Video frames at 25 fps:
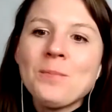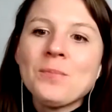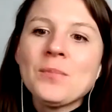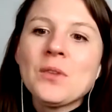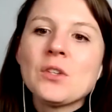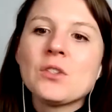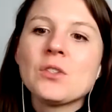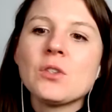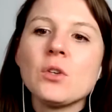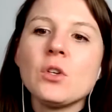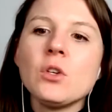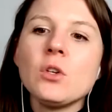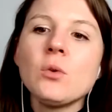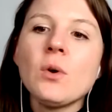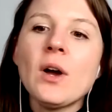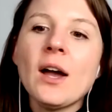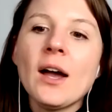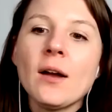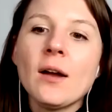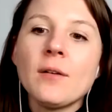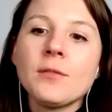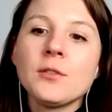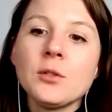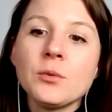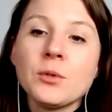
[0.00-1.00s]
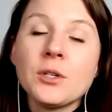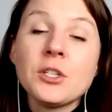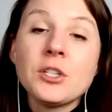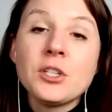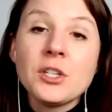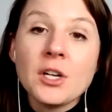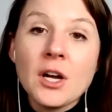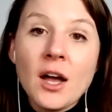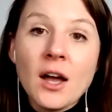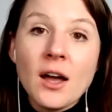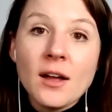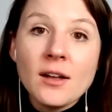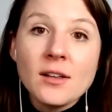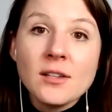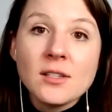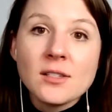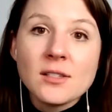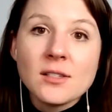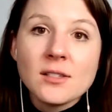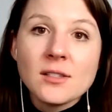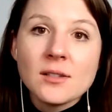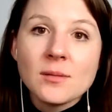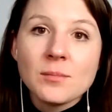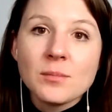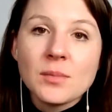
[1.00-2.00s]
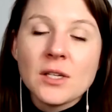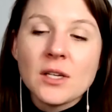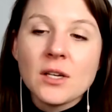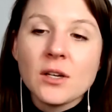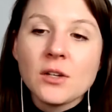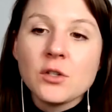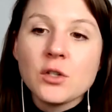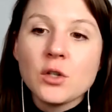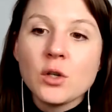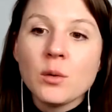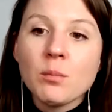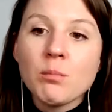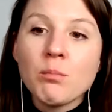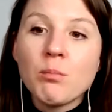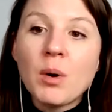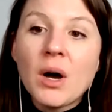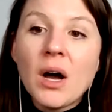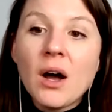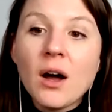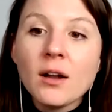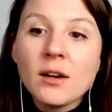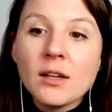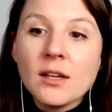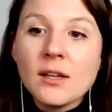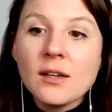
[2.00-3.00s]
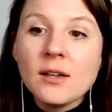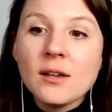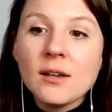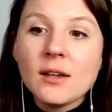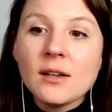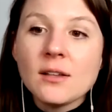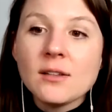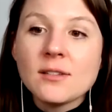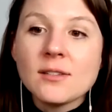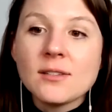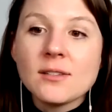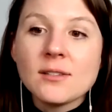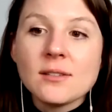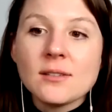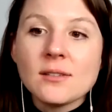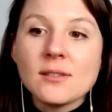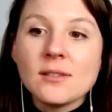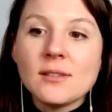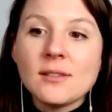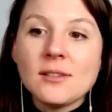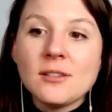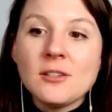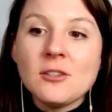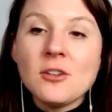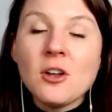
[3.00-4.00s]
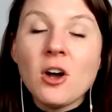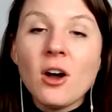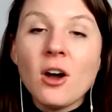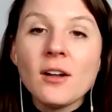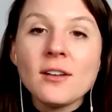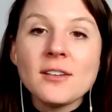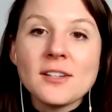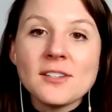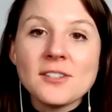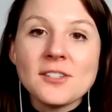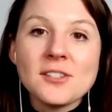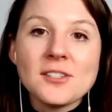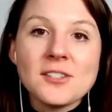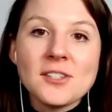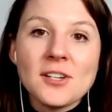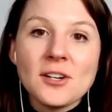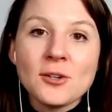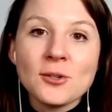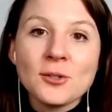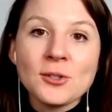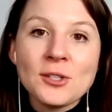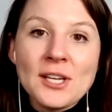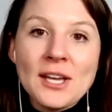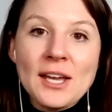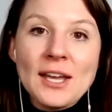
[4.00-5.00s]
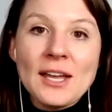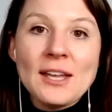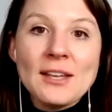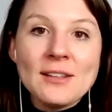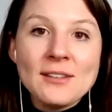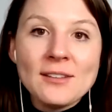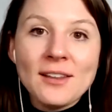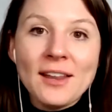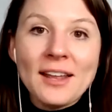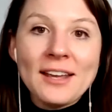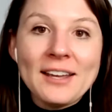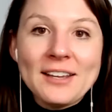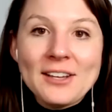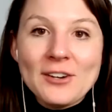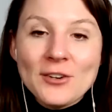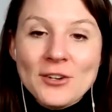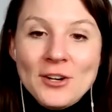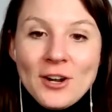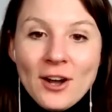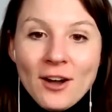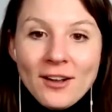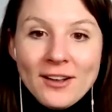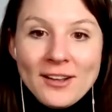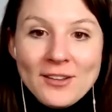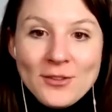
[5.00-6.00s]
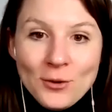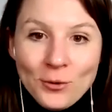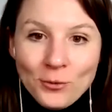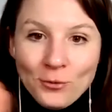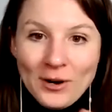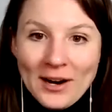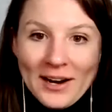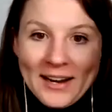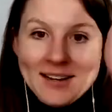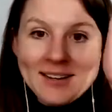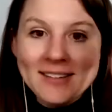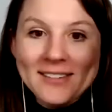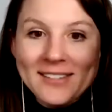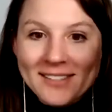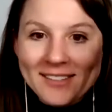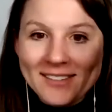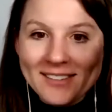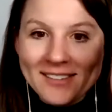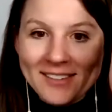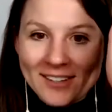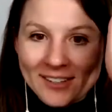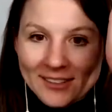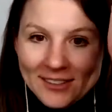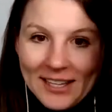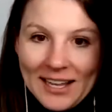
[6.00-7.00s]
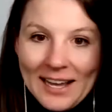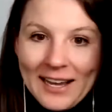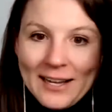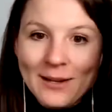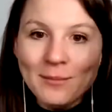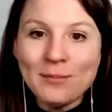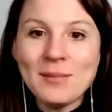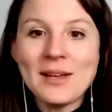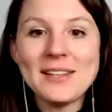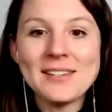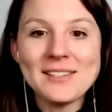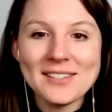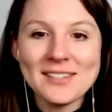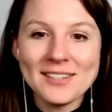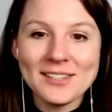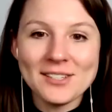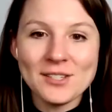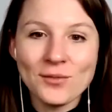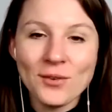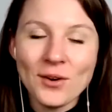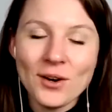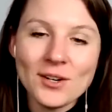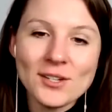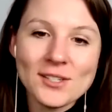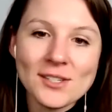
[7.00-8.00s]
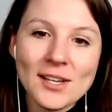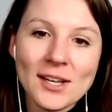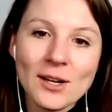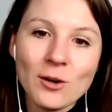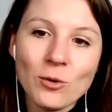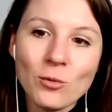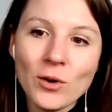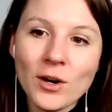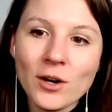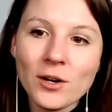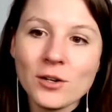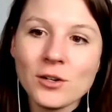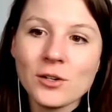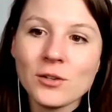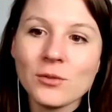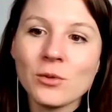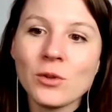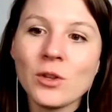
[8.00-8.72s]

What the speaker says: So you have to adjust because your body is not necessarily in, like, you're not in the right alignment as far as like where